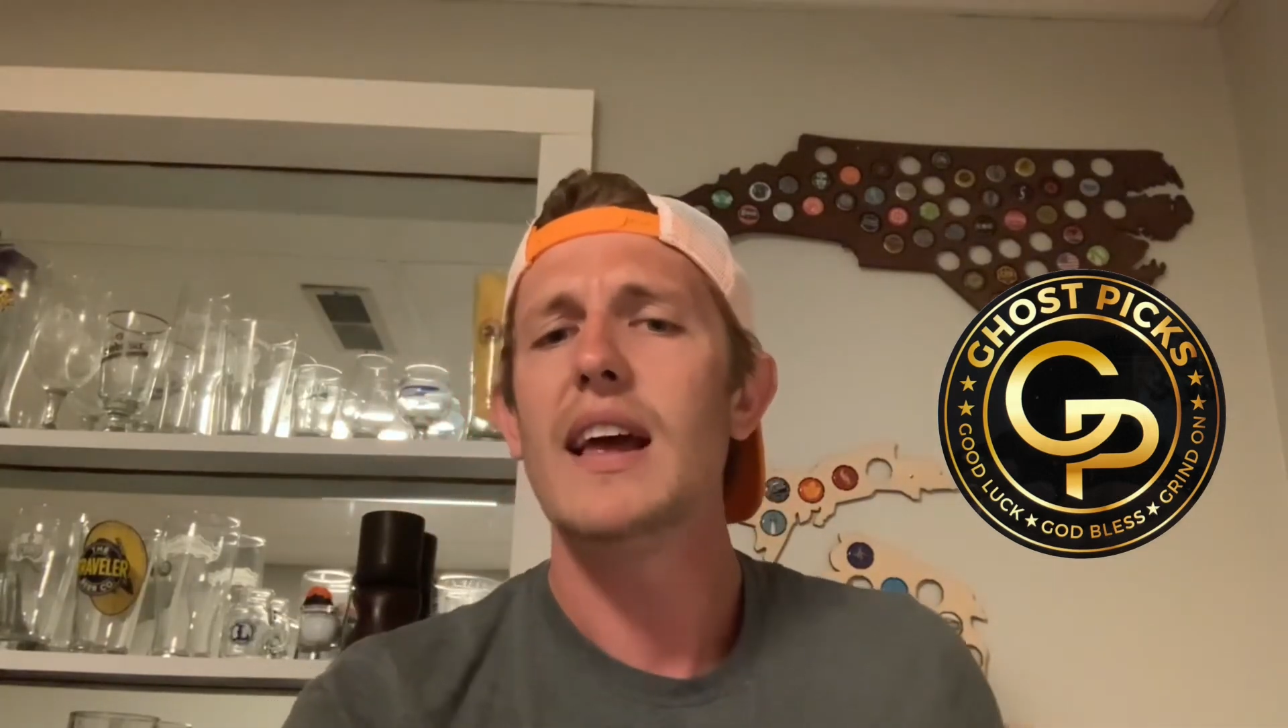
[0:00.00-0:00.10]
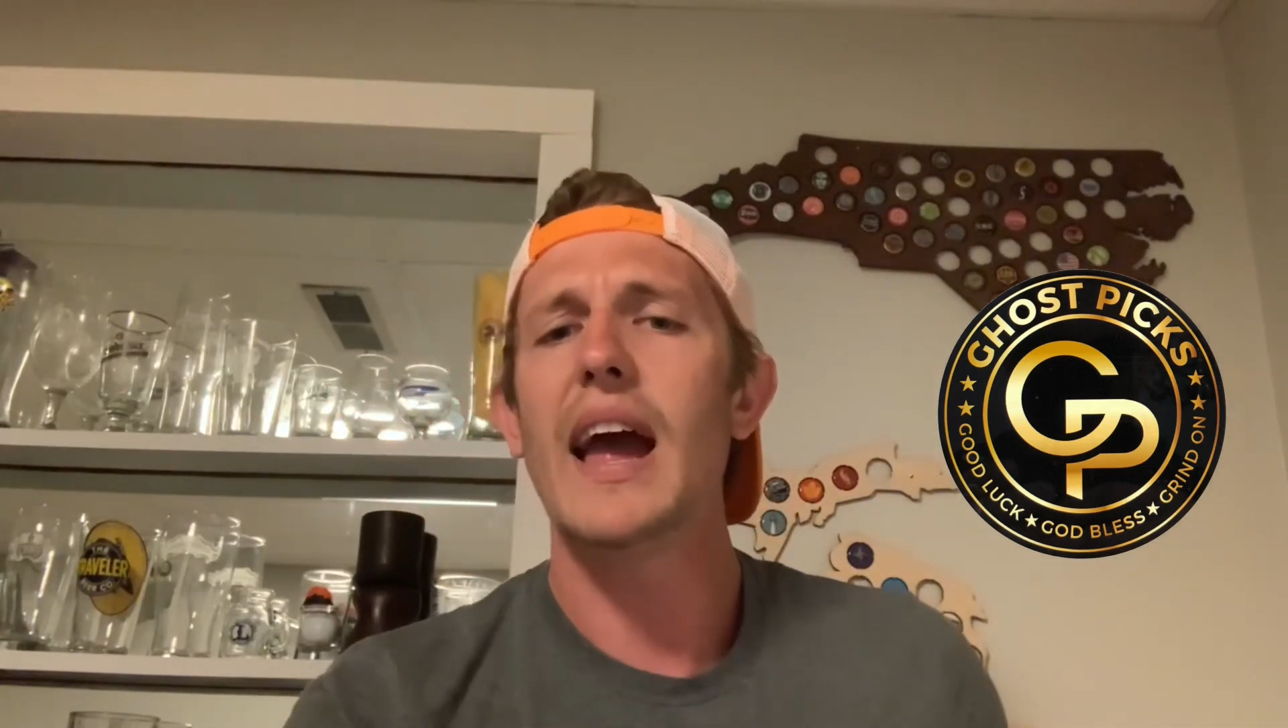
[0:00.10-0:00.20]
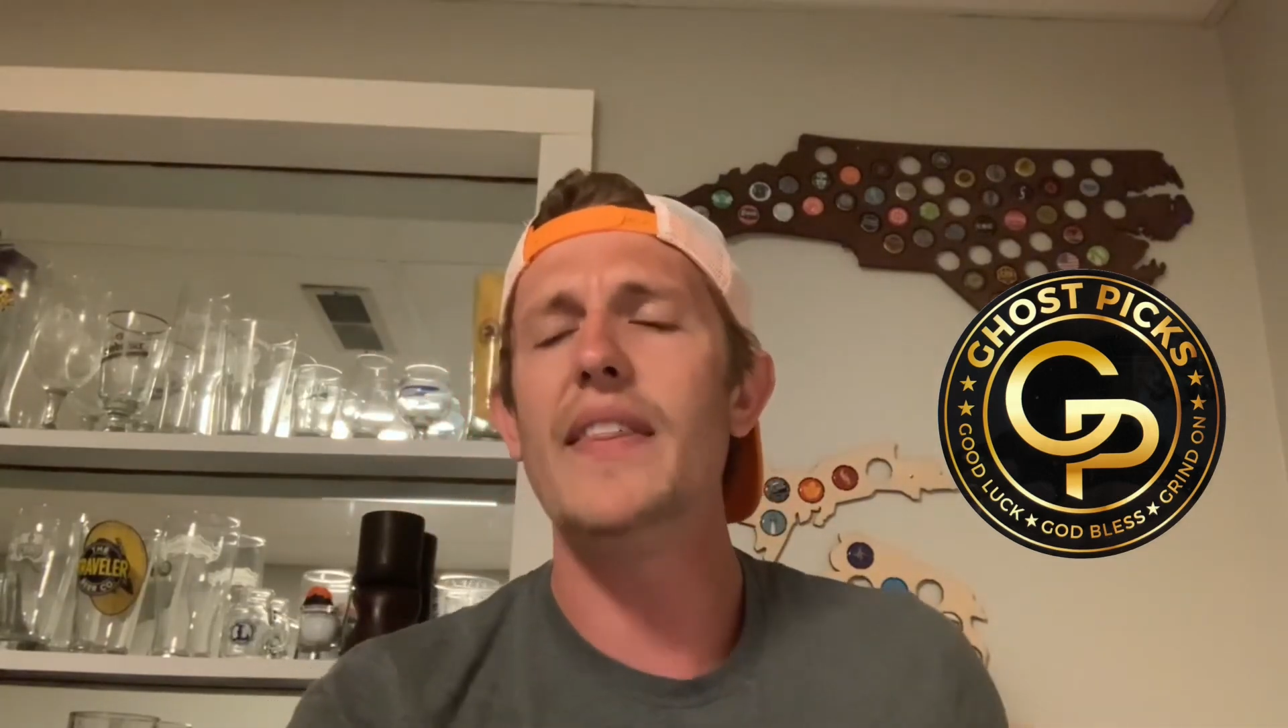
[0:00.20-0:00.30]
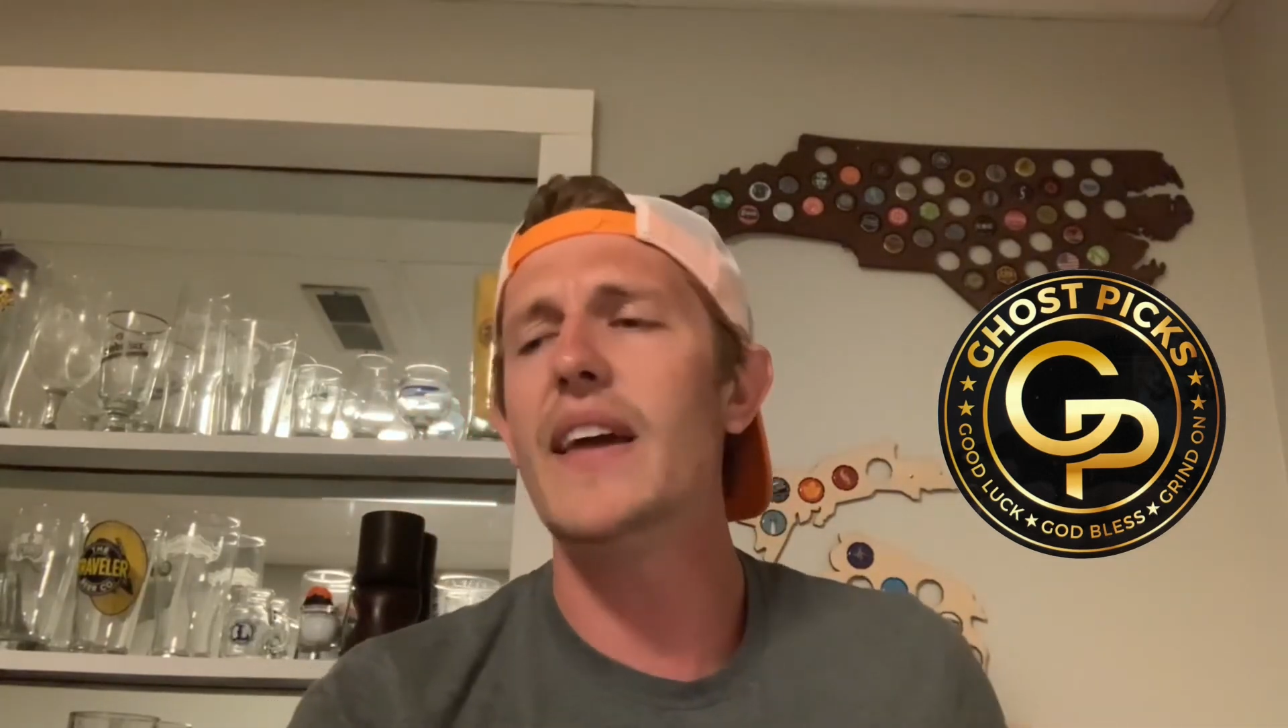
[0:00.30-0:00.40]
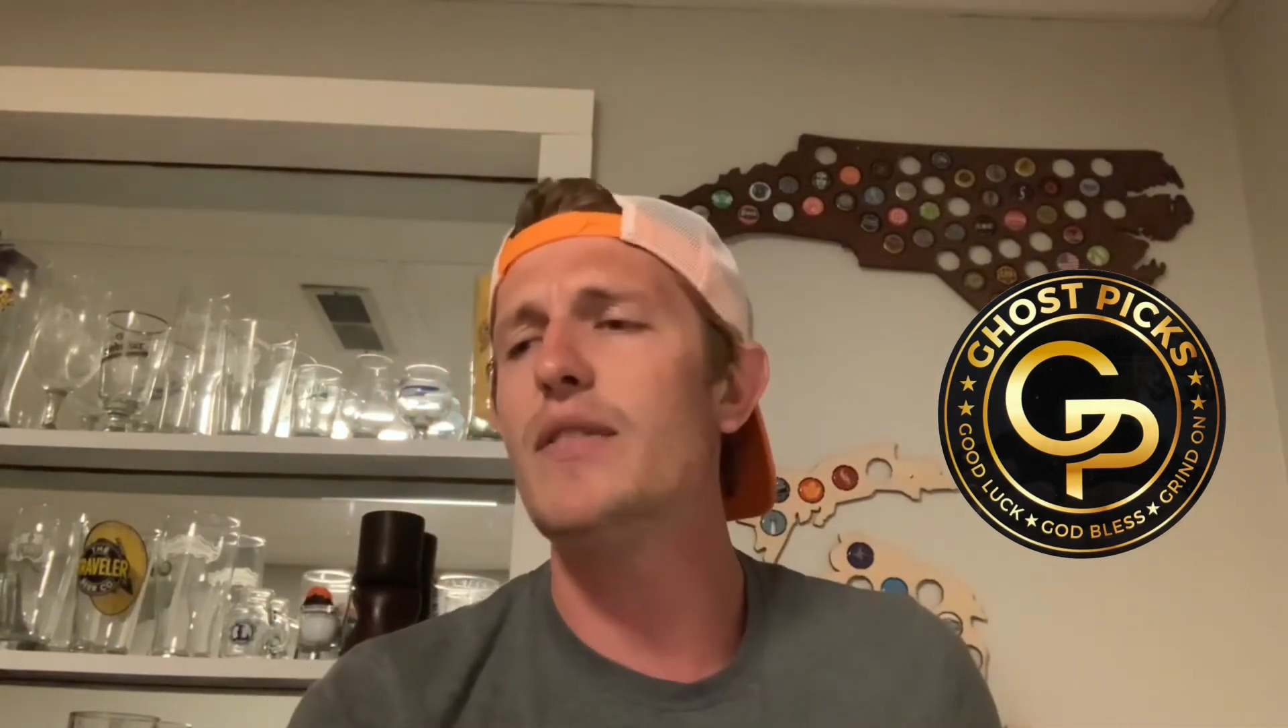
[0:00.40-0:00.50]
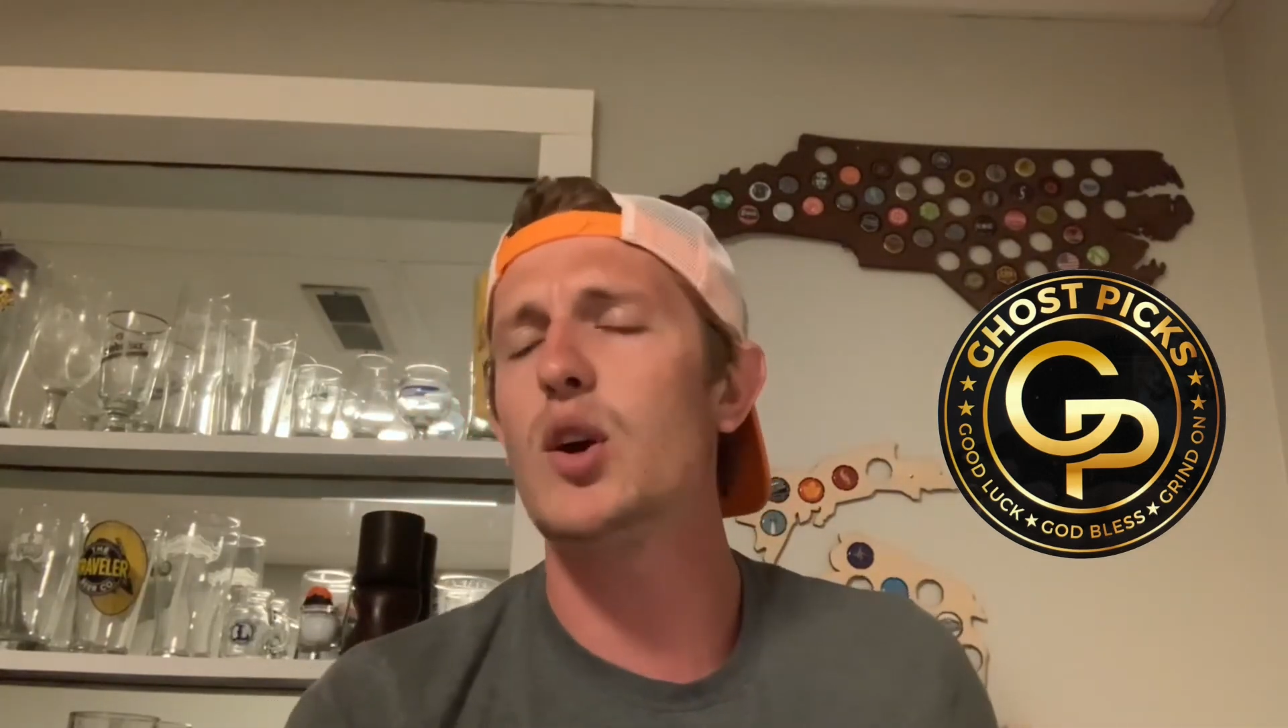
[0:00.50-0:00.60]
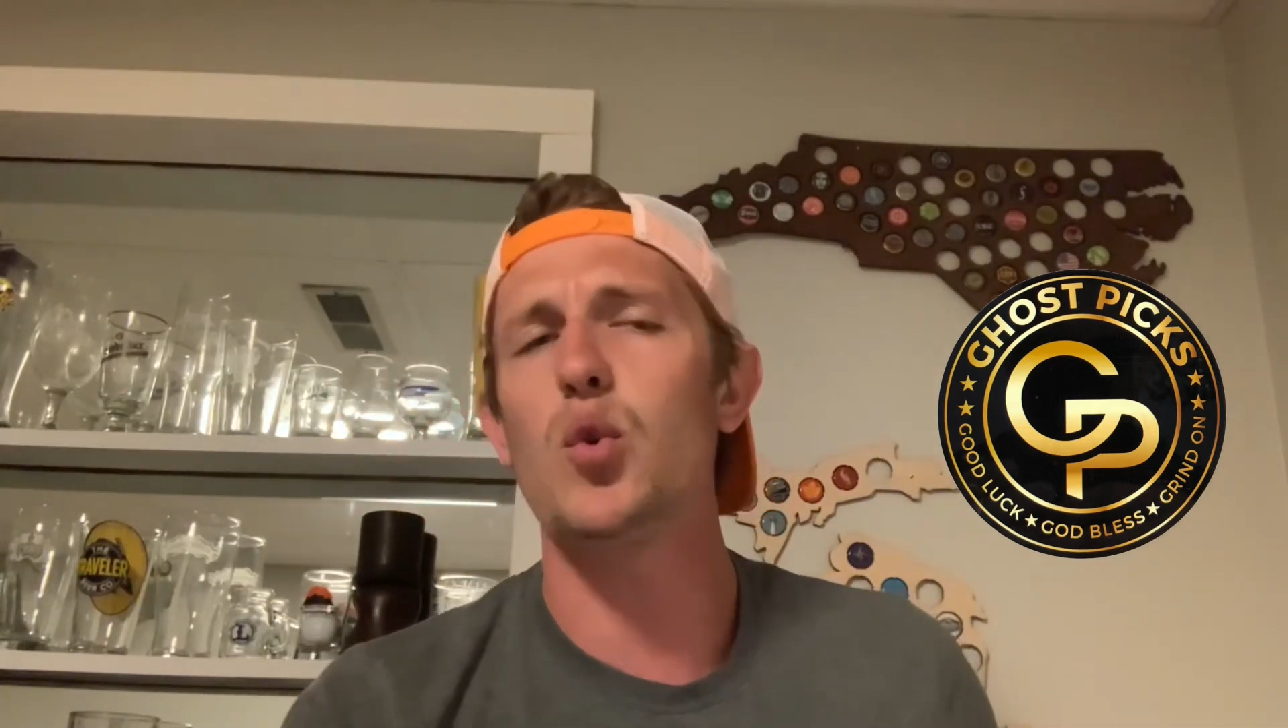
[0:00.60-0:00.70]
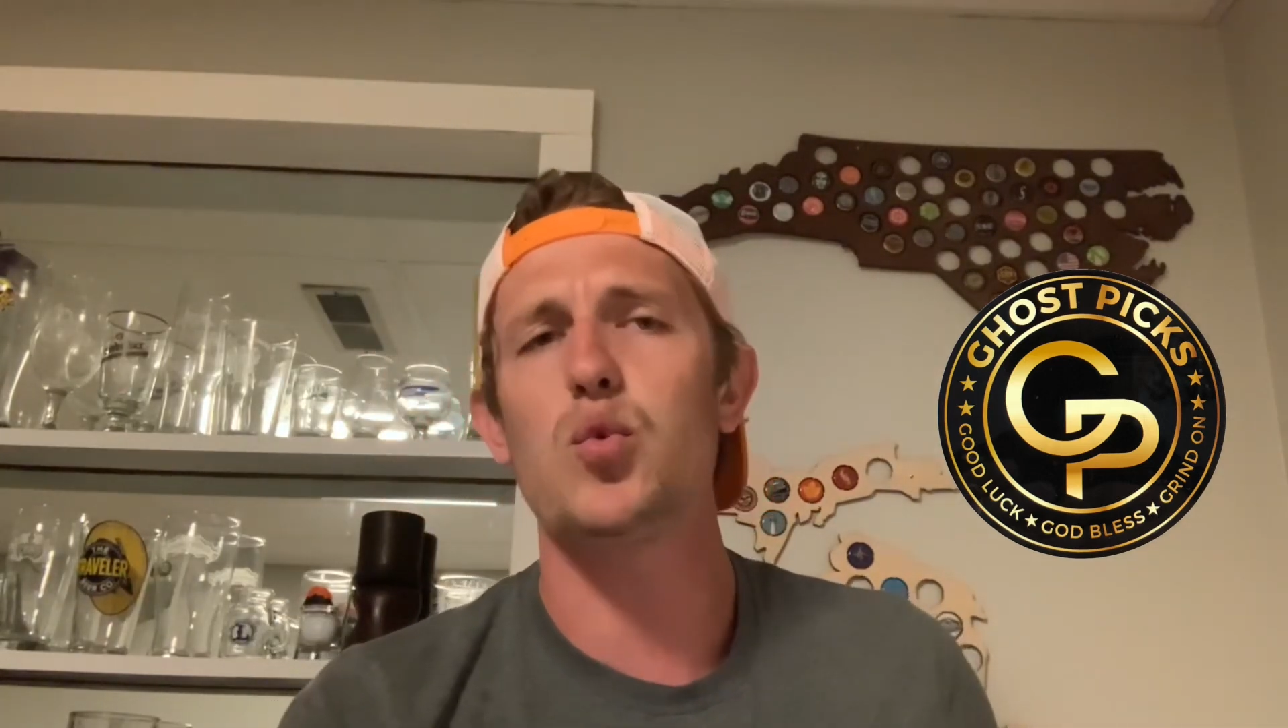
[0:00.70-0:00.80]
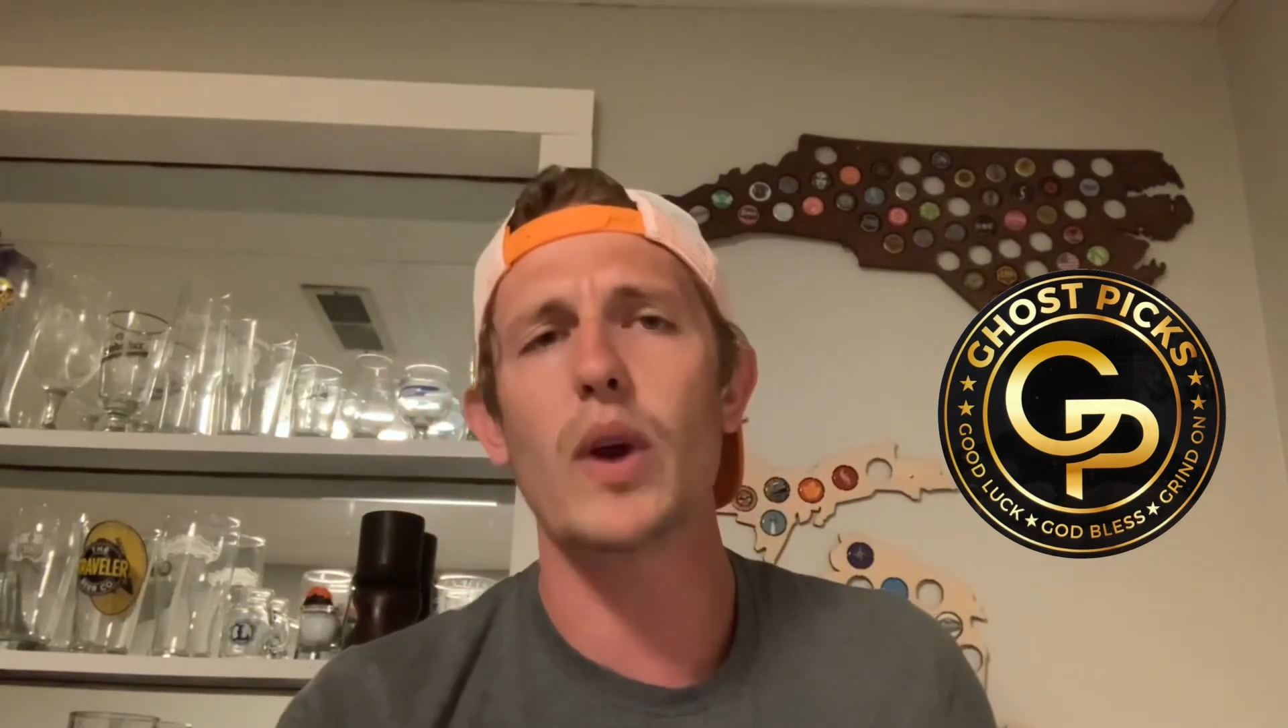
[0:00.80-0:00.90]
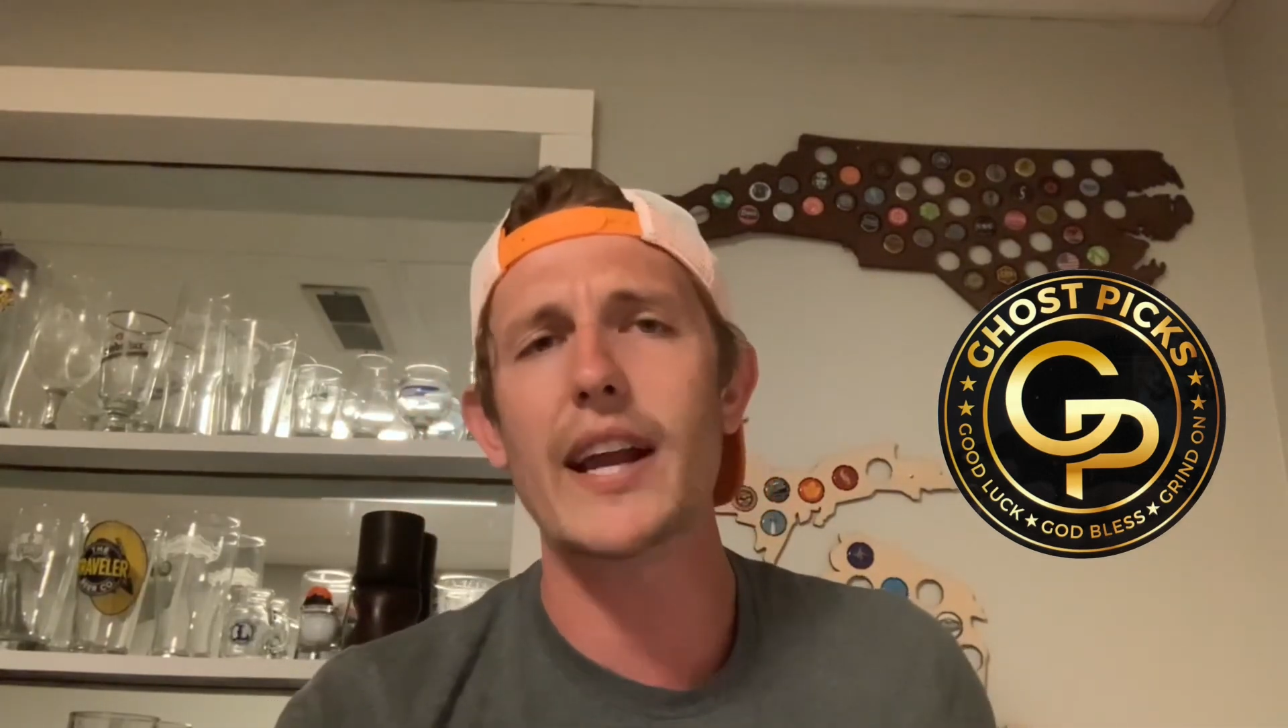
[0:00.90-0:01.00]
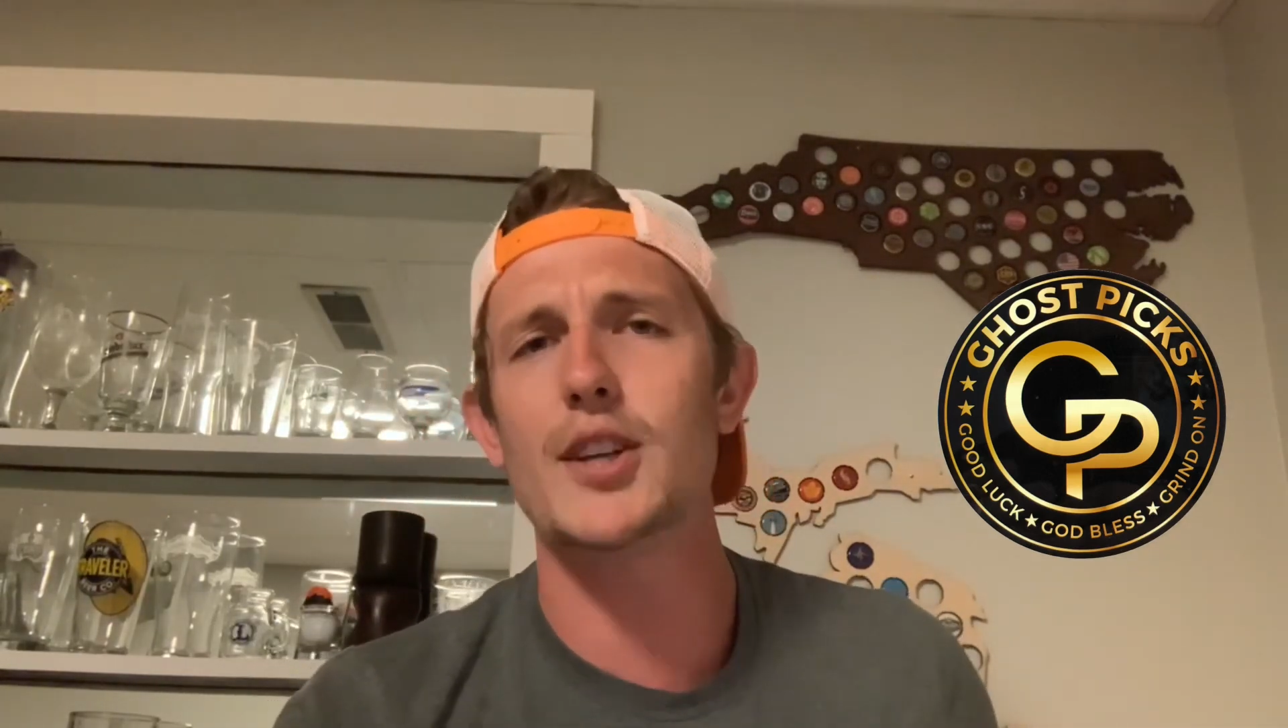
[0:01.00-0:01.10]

and they have a great